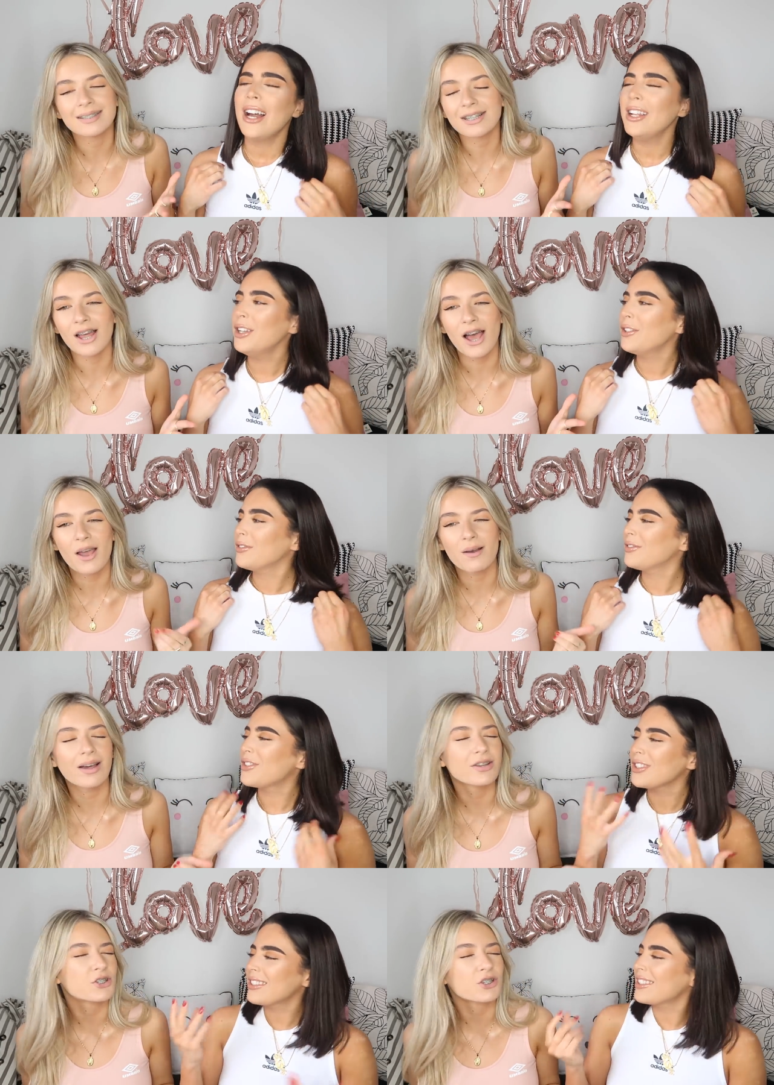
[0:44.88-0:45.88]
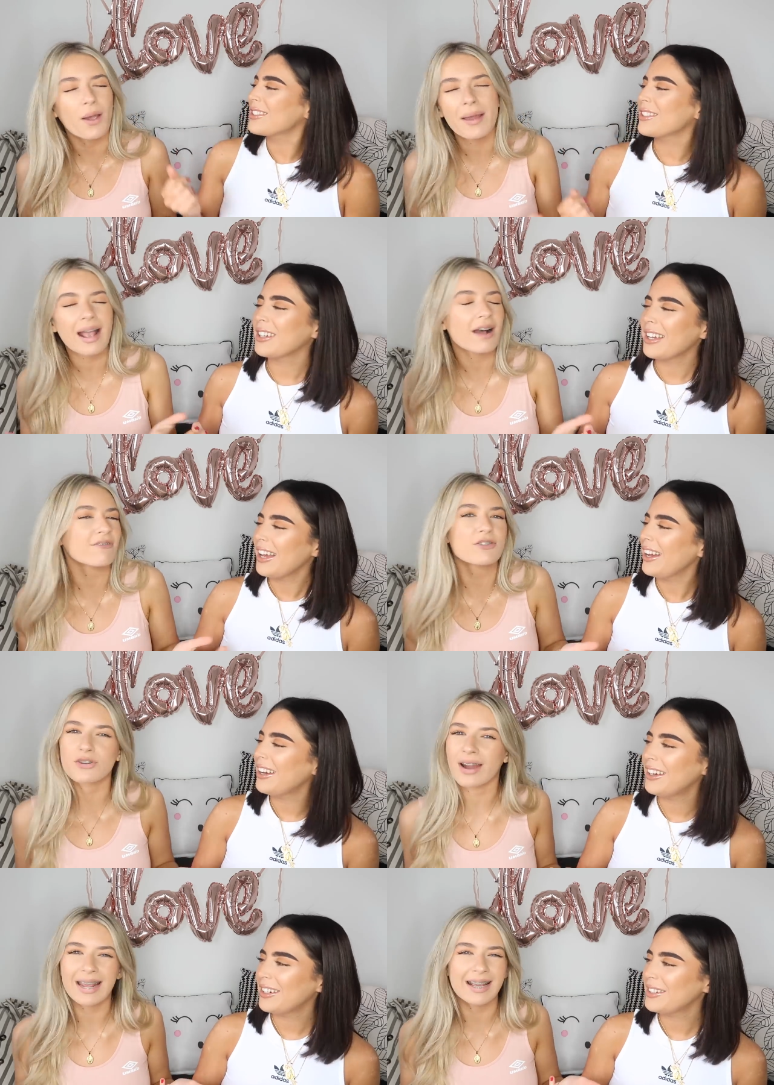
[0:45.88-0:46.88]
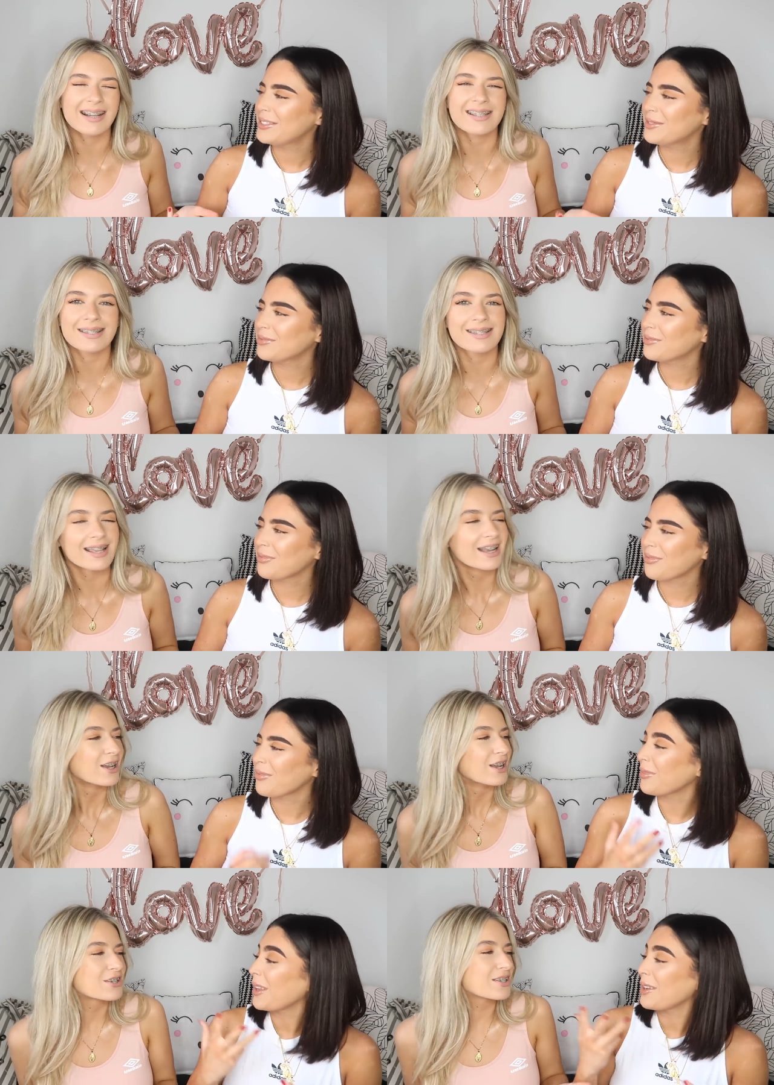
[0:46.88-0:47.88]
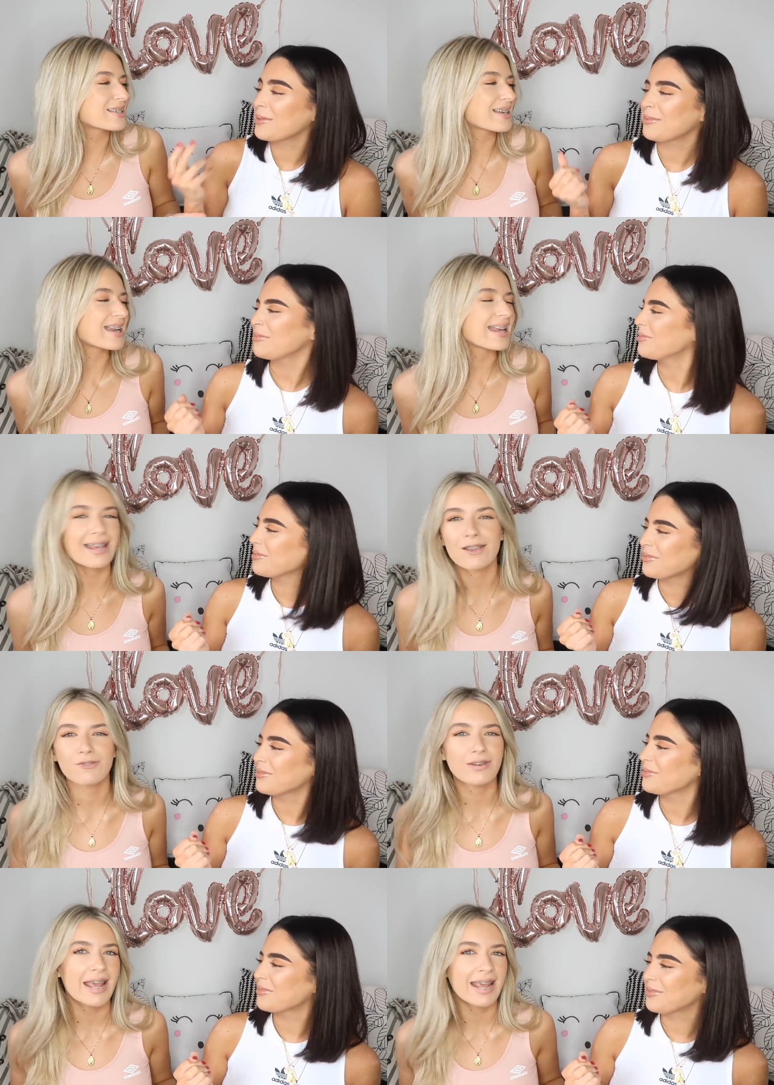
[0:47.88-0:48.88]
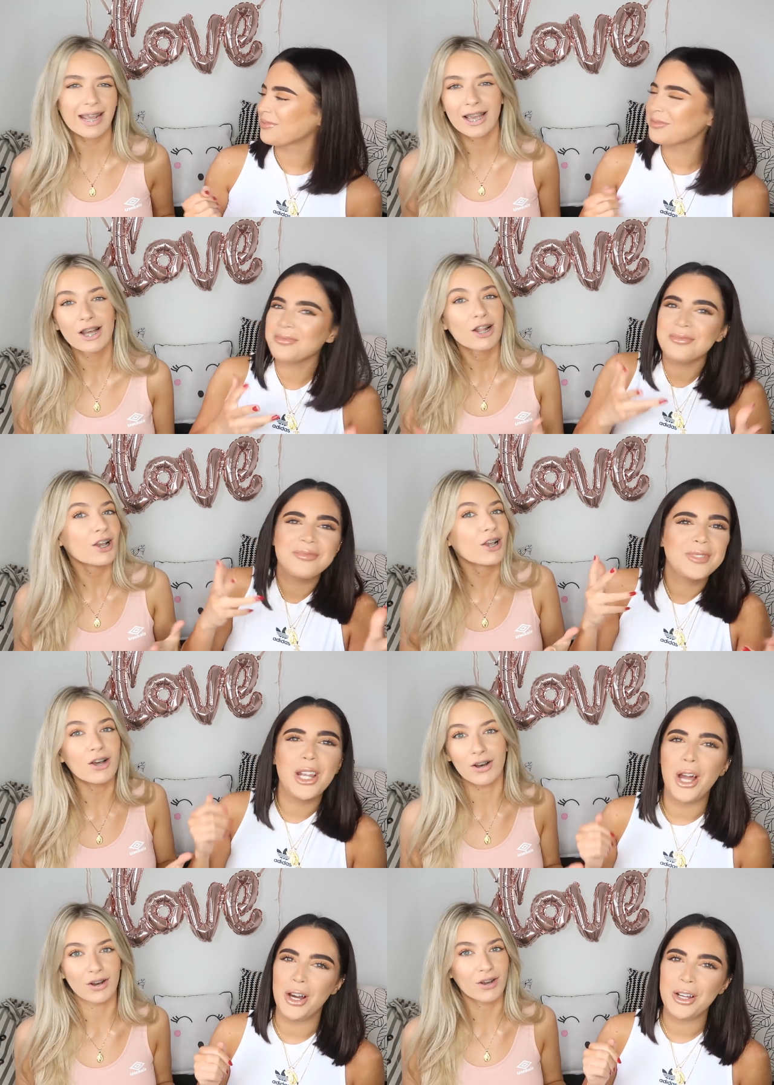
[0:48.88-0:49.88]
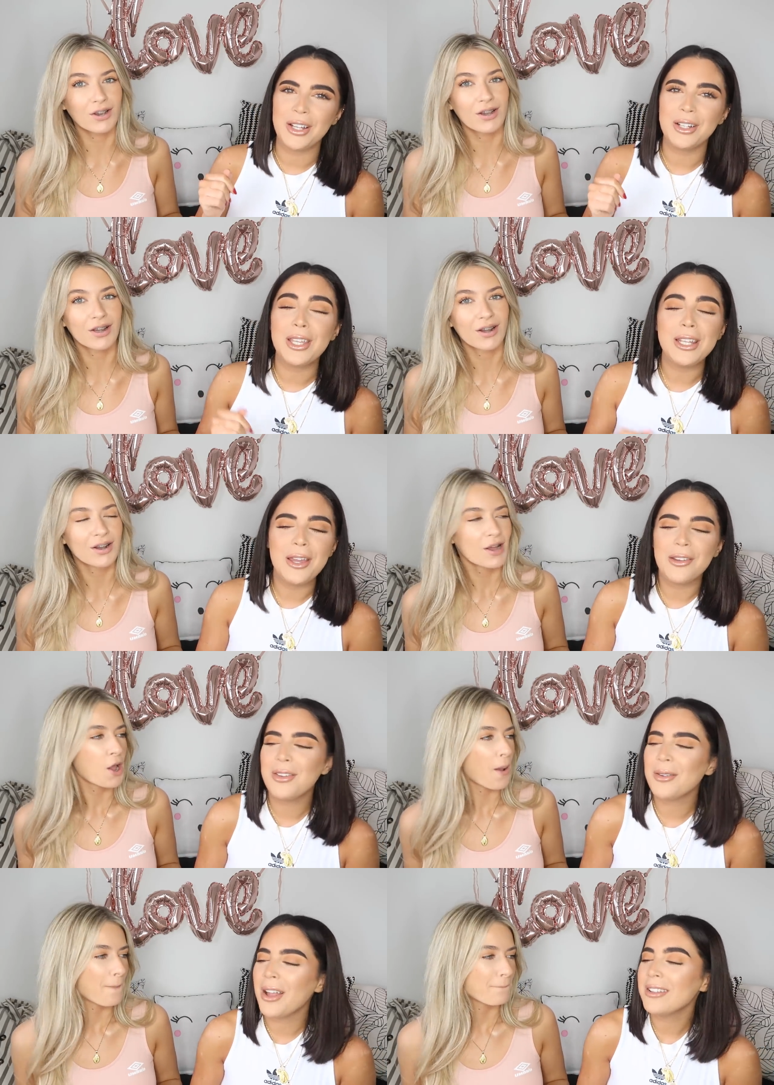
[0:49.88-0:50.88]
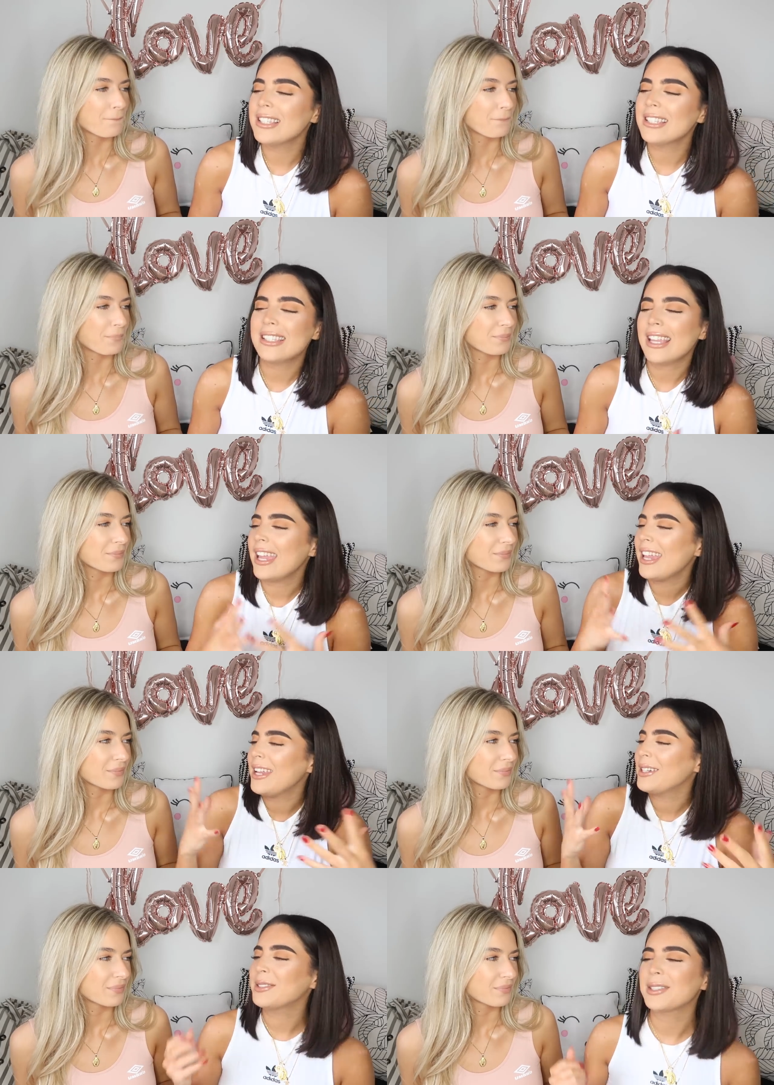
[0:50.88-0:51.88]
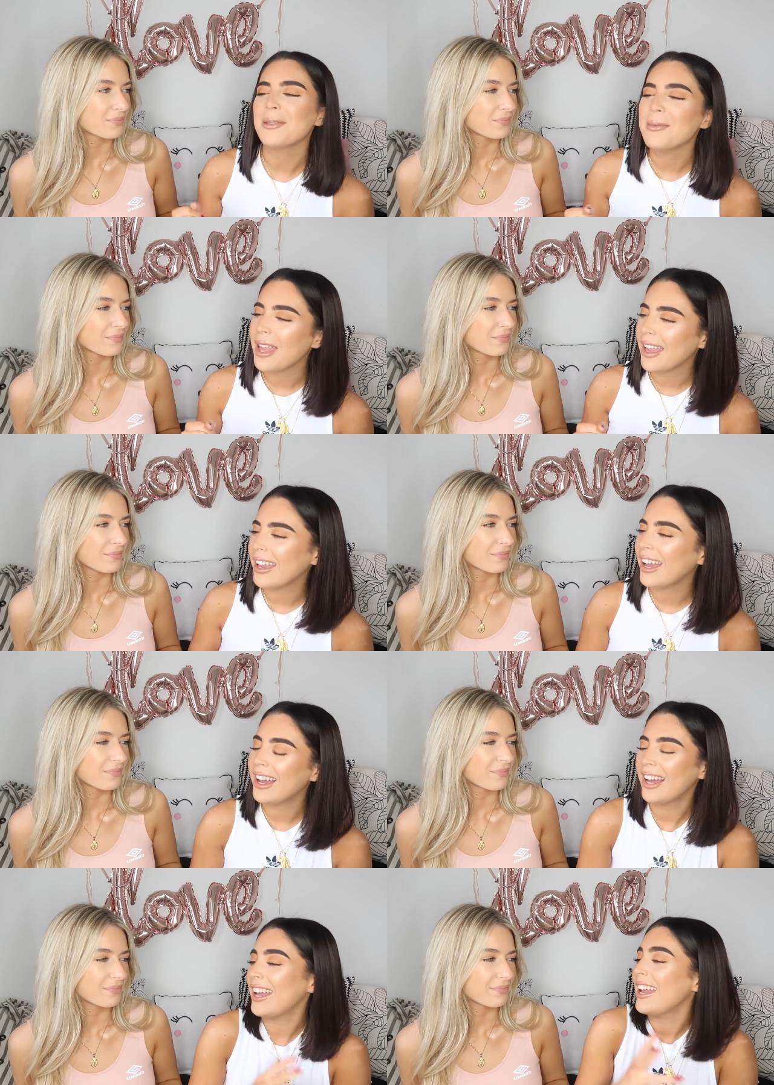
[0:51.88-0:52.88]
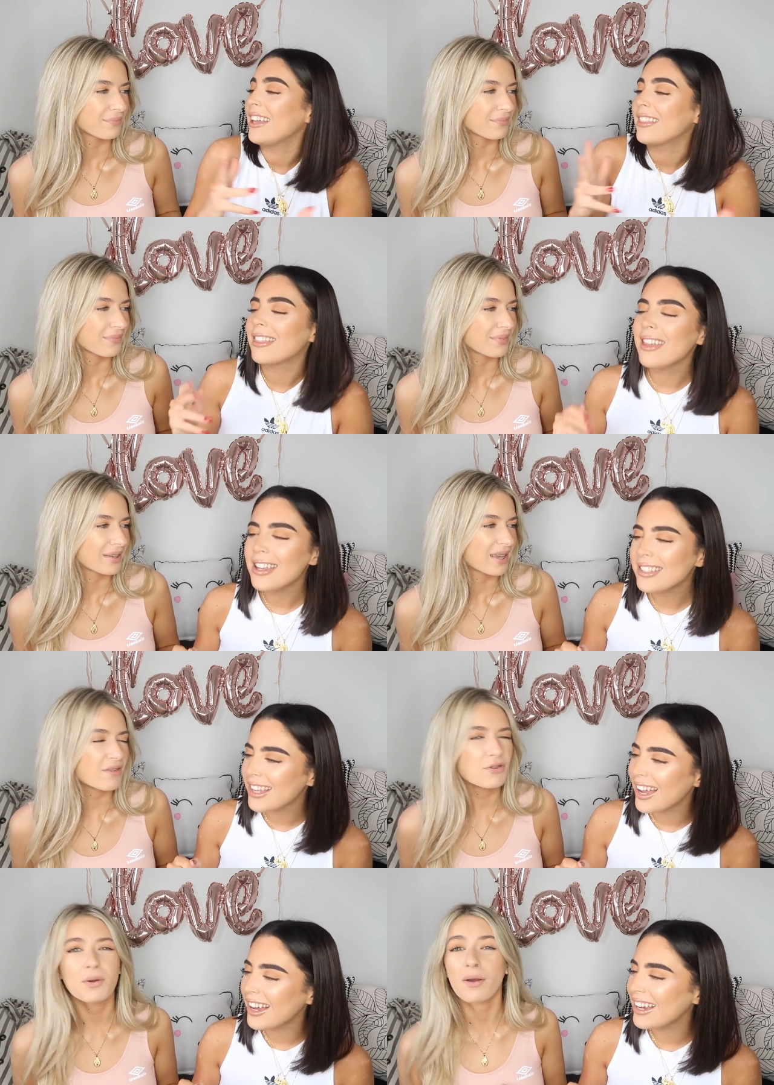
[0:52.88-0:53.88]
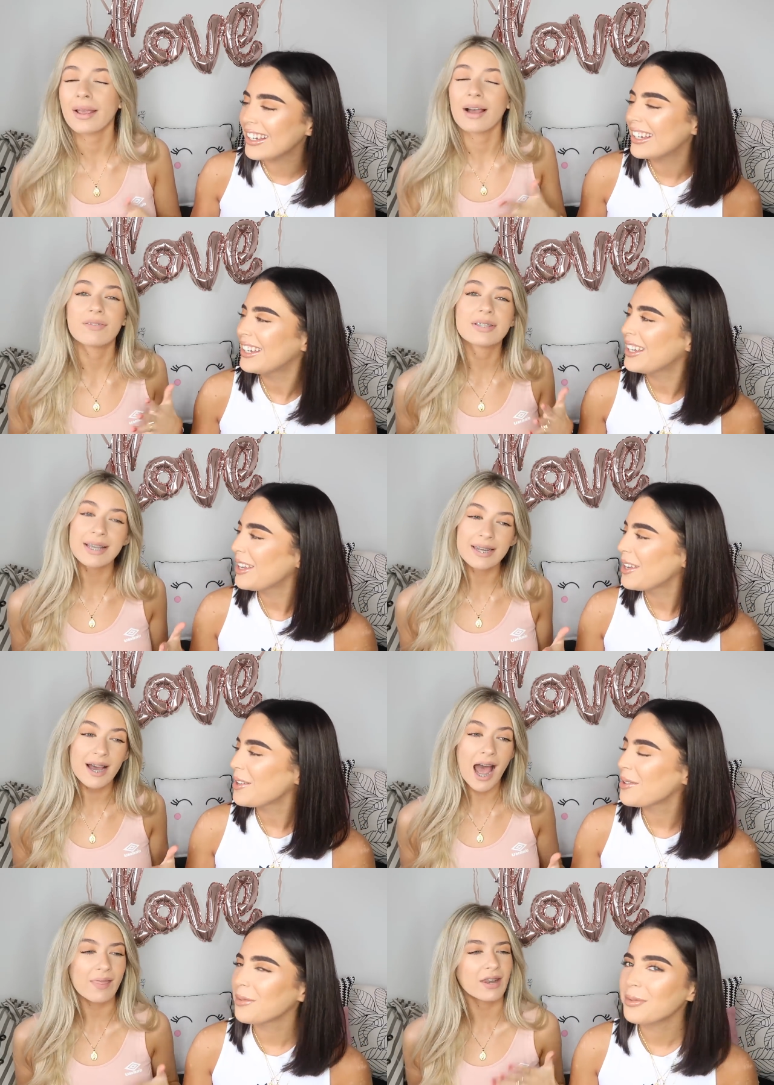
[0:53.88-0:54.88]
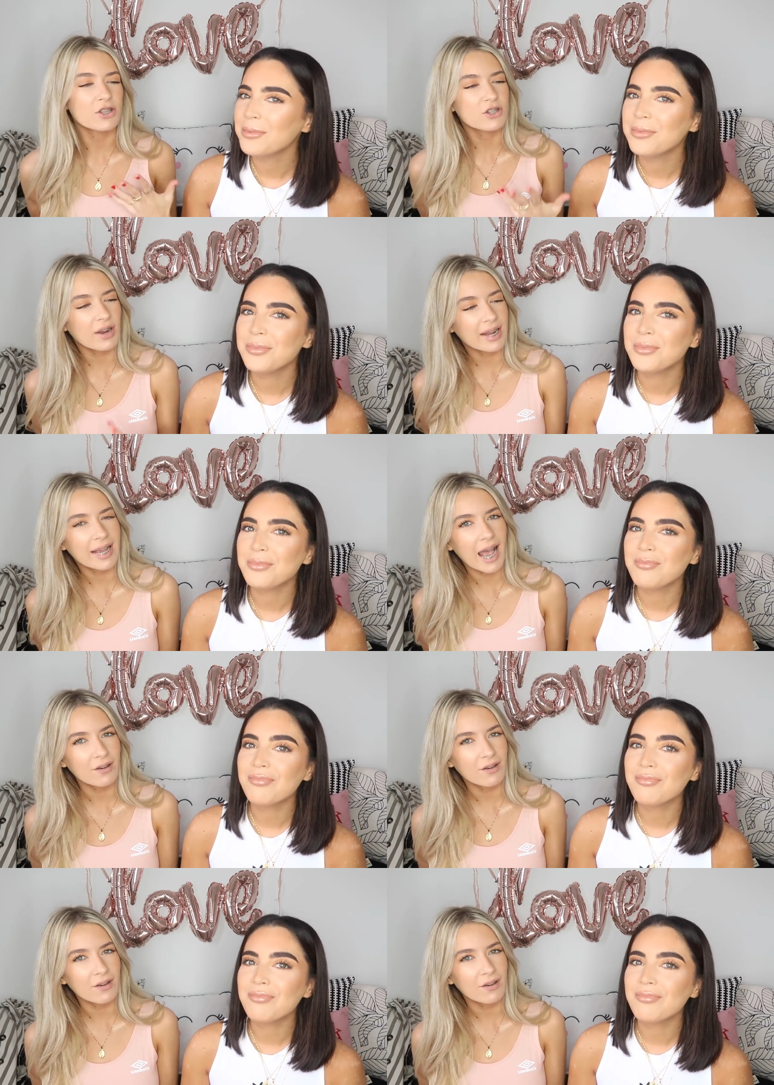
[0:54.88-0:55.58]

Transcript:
Speaker 1: Going out for drinks, just an evening look.
Speaker 2: You know, if you're going to see something at the theatre.
Speaker 1: If you were going out for dinner and then a drink